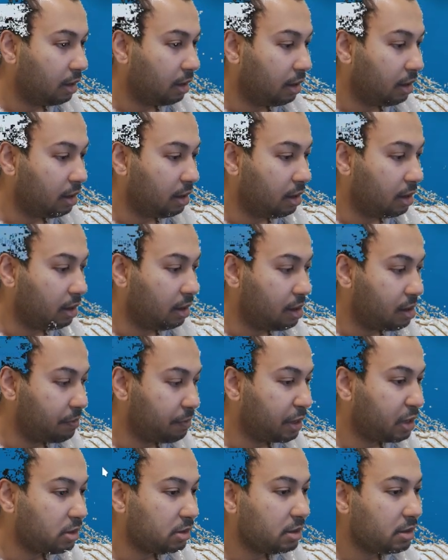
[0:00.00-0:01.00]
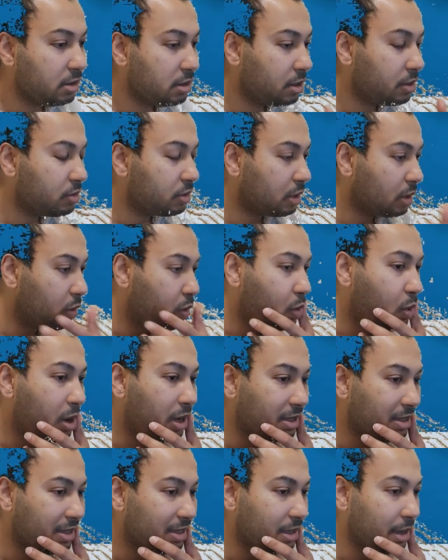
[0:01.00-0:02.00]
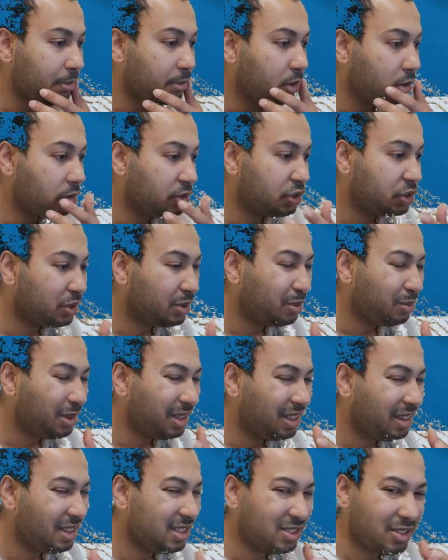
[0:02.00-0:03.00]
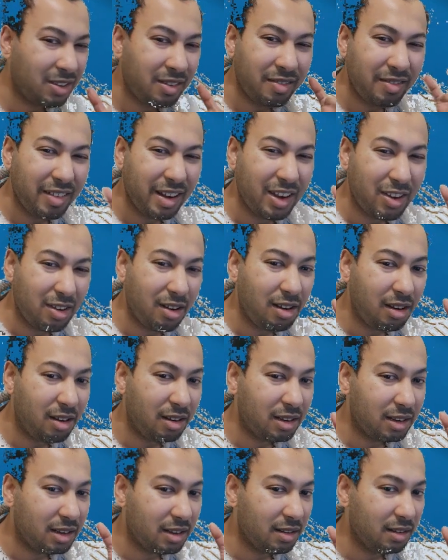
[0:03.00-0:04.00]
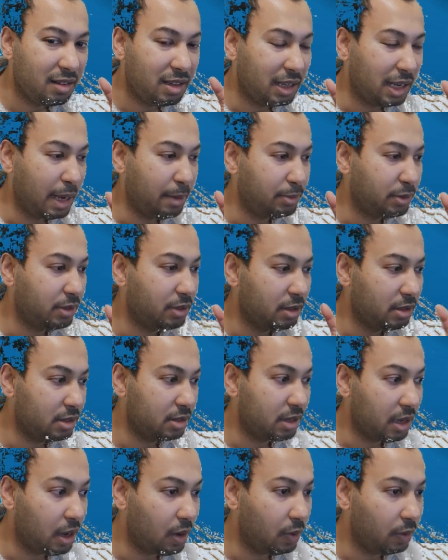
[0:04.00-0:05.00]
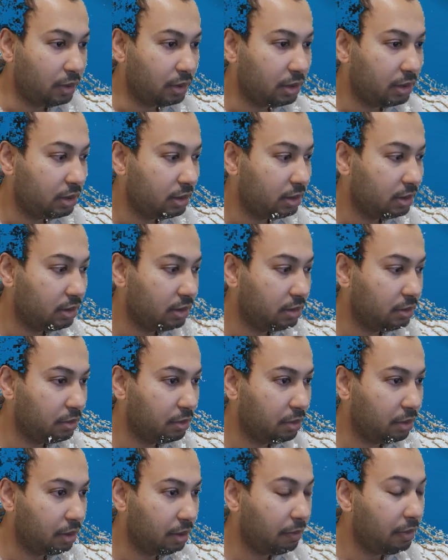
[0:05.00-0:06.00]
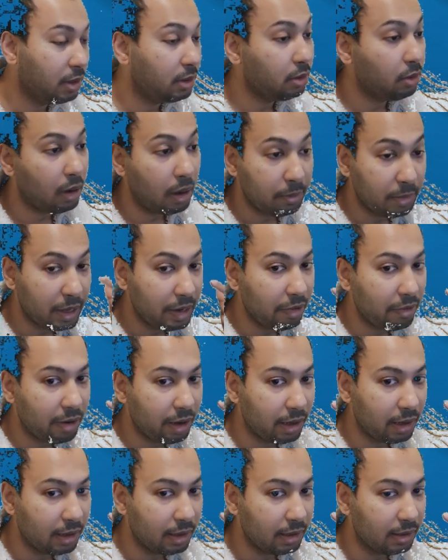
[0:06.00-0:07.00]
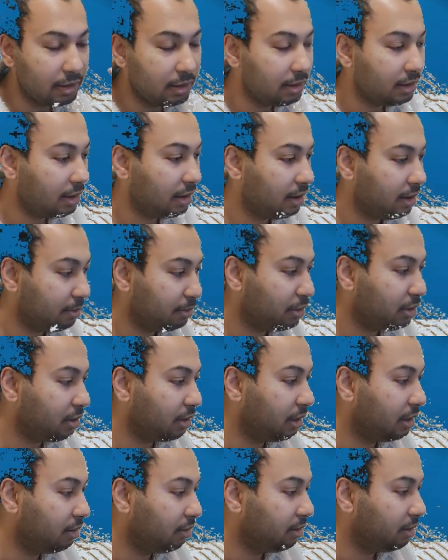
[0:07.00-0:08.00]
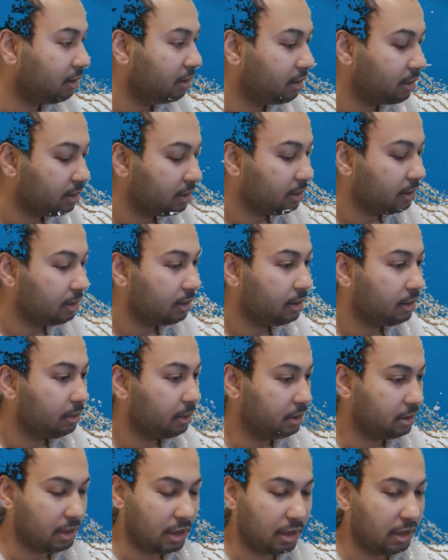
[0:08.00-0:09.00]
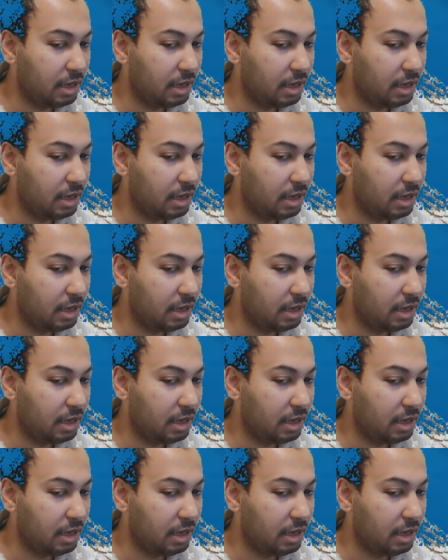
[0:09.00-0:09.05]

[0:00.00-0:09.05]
Because it's using OSS, I'm not sure whether it's gonna record or capture the sound. Even though I'm hearing it, I'm gonna hear it because I